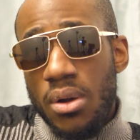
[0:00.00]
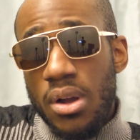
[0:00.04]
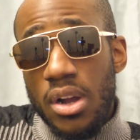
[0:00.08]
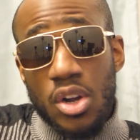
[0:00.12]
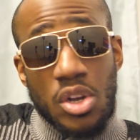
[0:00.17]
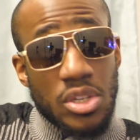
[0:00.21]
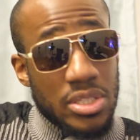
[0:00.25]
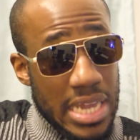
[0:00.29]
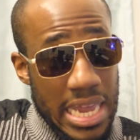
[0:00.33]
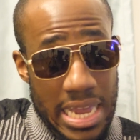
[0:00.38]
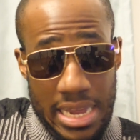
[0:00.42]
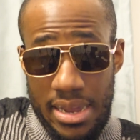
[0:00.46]

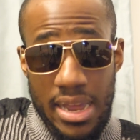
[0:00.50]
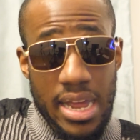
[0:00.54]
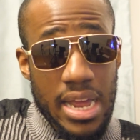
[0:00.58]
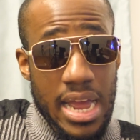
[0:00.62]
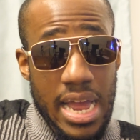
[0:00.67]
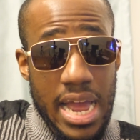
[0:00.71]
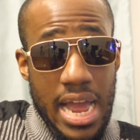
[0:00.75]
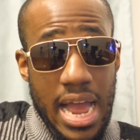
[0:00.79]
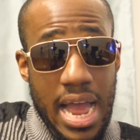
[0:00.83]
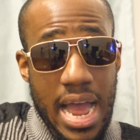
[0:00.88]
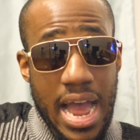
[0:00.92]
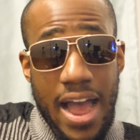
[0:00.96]
because
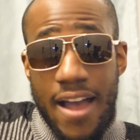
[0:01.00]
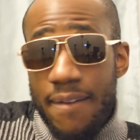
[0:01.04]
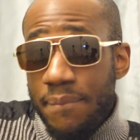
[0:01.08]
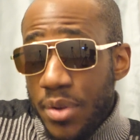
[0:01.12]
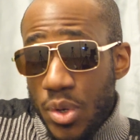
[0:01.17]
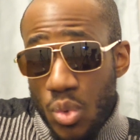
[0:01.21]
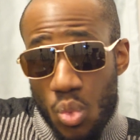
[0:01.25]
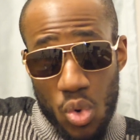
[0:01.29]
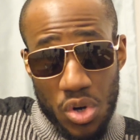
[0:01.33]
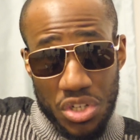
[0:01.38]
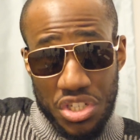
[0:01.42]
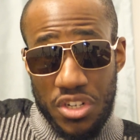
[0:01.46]
I've
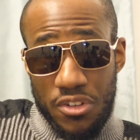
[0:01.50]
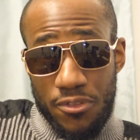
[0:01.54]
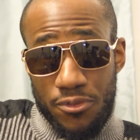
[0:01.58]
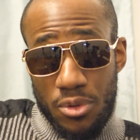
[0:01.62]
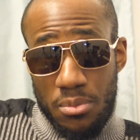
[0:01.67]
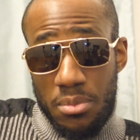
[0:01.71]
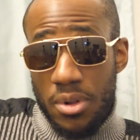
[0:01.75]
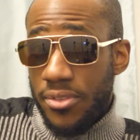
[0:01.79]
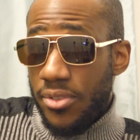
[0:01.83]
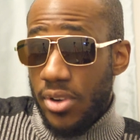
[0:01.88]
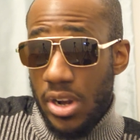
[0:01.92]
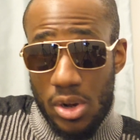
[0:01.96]
been watching
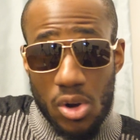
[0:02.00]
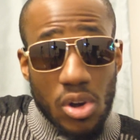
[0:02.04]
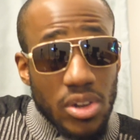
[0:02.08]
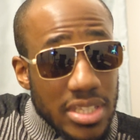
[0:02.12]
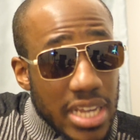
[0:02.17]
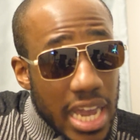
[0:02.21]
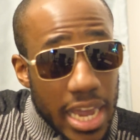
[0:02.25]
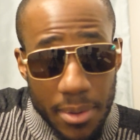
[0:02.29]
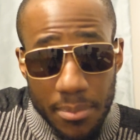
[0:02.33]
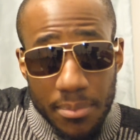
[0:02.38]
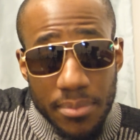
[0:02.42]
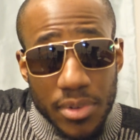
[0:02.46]
football for a long
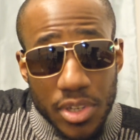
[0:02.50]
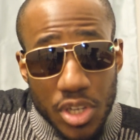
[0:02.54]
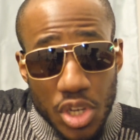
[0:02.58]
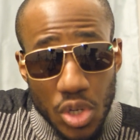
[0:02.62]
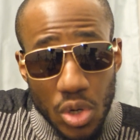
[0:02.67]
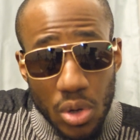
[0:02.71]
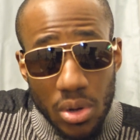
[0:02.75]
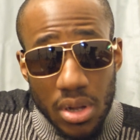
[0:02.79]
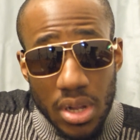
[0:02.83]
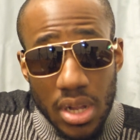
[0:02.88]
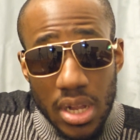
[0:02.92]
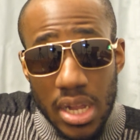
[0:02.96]
time, you
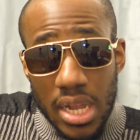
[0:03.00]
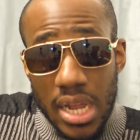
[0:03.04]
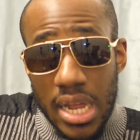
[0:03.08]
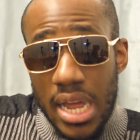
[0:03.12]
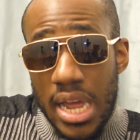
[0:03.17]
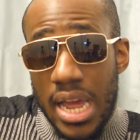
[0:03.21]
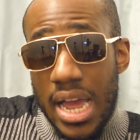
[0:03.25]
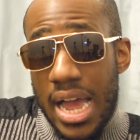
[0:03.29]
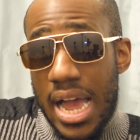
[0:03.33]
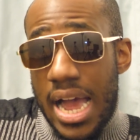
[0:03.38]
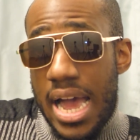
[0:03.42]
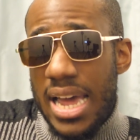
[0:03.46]
know,
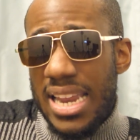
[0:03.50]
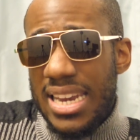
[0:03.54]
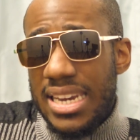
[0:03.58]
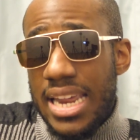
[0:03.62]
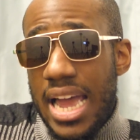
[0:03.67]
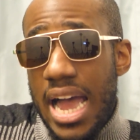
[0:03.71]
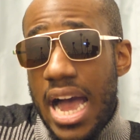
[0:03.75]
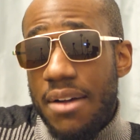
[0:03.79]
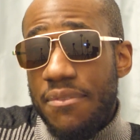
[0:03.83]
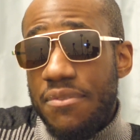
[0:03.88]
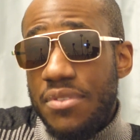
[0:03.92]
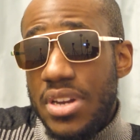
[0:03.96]
and
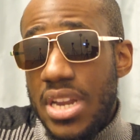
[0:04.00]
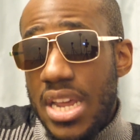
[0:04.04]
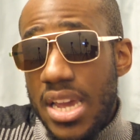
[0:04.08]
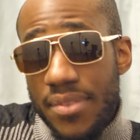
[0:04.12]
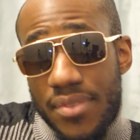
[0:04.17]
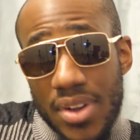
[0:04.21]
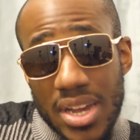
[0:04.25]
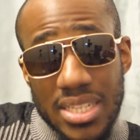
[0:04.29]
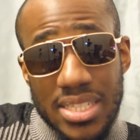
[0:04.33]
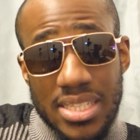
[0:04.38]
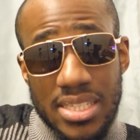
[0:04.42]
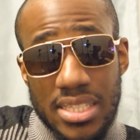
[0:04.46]
I've
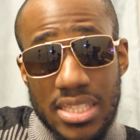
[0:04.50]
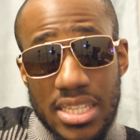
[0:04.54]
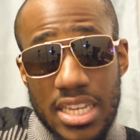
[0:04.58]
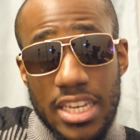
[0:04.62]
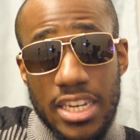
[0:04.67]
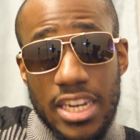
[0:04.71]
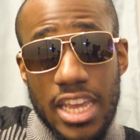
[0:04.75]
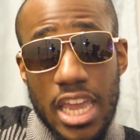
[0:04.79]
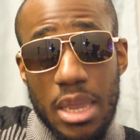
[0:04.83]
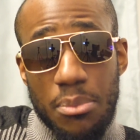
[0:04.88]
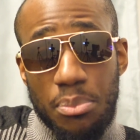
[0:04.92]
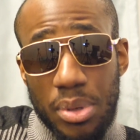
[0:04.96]
never
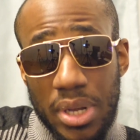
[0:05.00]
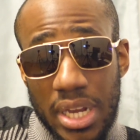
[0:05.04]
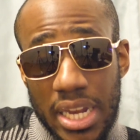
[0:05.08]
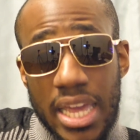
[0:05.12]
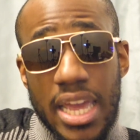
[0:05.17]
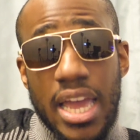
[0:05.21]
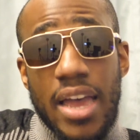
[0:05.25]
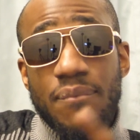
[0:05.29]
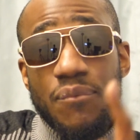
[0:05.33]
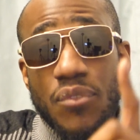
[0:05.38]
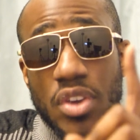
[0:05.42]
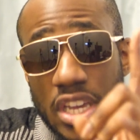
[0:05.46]
seen a
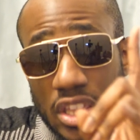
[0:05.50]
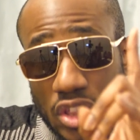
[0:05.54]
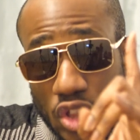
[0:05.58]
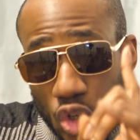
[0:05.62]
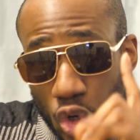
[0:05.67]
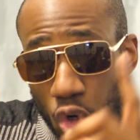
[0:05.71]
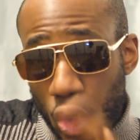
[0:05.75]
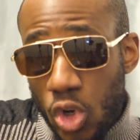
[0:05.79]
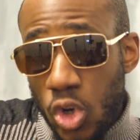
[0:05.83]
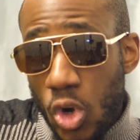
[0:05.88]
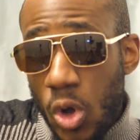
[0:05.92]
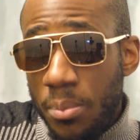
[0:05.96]
player in
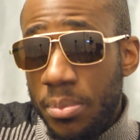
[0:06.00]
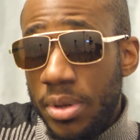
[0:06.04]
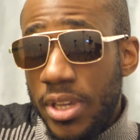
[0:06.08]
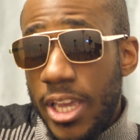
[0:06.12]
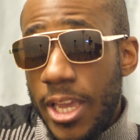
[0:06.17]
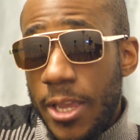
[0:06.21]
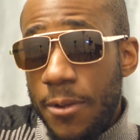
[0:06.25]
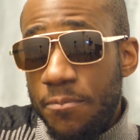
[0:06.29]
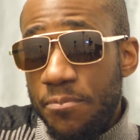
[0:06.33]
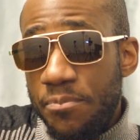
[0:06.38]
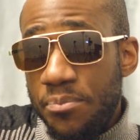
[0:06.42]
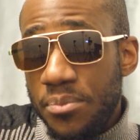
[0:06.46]
the club
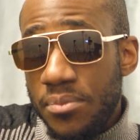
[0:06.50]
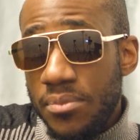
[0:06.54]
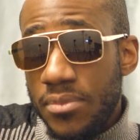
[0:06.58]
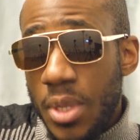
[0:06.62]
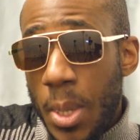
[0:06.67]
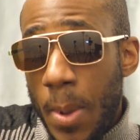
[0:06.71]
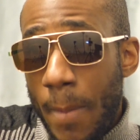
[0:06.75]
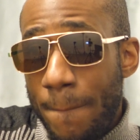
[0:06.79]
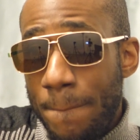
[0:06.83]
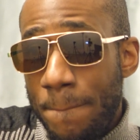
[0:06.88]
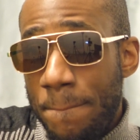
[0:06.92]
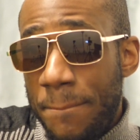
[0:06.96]
game
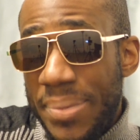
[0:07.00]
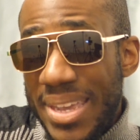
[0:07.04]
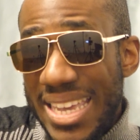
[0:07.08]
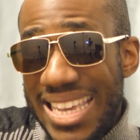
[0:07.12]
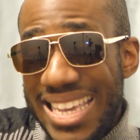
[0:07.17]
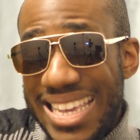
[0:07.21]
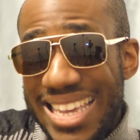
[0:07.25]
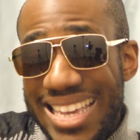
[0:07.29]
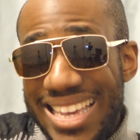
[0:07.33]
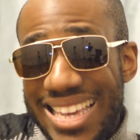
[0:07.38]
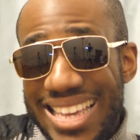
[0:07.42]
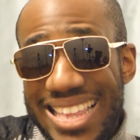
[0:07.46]

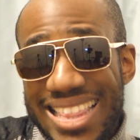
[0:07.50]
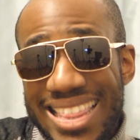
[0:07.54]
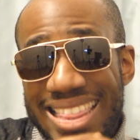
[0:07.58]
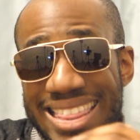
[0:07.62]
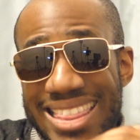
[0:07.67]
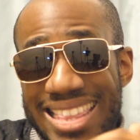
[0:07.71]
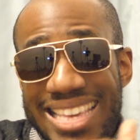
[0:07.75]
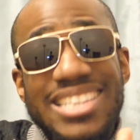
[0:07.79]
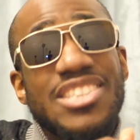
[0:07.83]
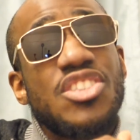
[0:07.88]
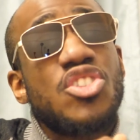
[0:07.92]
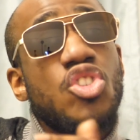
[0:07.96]
be
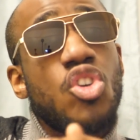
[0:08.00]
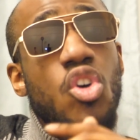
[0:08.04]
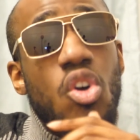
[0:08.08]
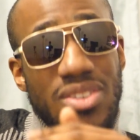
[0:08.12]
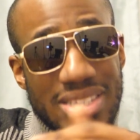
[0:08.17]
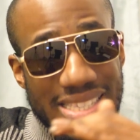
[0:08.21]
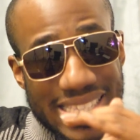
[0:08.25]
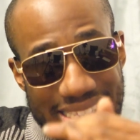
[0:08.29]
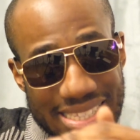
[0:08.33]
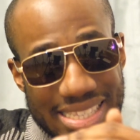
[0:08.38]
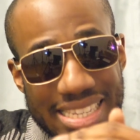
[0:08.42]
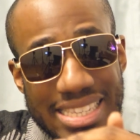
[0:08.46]
this
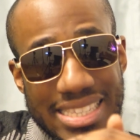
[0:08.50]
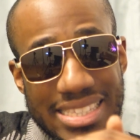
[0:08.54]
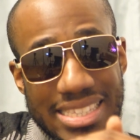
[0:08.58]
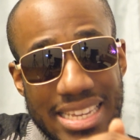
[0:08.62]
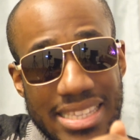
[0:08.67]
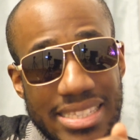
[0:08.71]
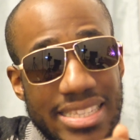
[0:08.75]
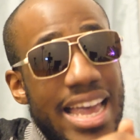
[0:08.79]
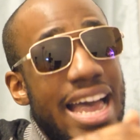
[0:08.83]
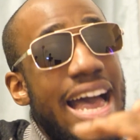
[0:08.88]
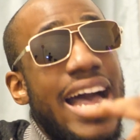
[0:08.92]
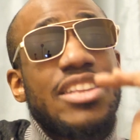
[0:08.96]

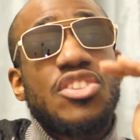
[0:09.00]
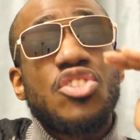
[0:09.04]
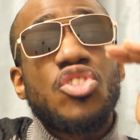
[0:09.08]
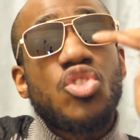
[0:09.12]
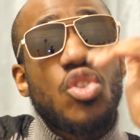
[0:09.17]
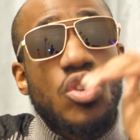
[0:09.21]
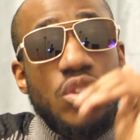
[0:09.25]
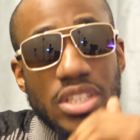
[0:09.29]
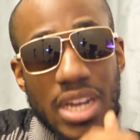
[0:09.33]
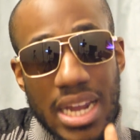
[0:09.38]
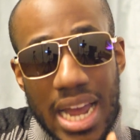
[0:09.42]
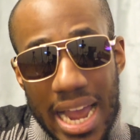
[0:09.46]
consistent at
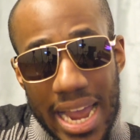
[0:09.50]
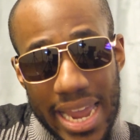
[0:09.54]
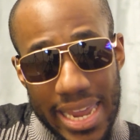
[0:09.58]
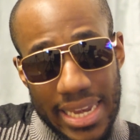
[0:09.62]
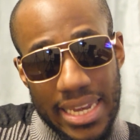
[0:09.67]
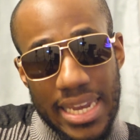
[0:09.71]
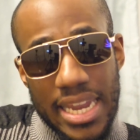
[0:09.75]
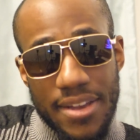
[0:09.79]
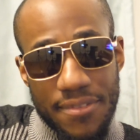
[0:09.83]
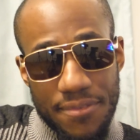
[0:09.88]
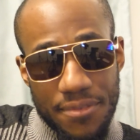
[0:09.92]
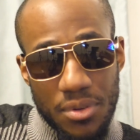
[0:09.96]
such a high
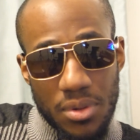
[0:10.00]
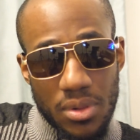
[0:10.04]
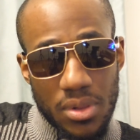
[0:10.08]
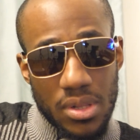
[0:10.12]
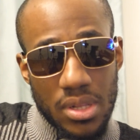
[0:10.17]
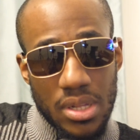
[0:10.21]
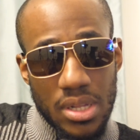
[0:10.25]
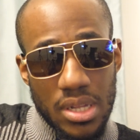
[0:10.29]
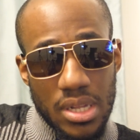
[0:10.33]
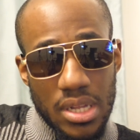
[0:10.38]
level.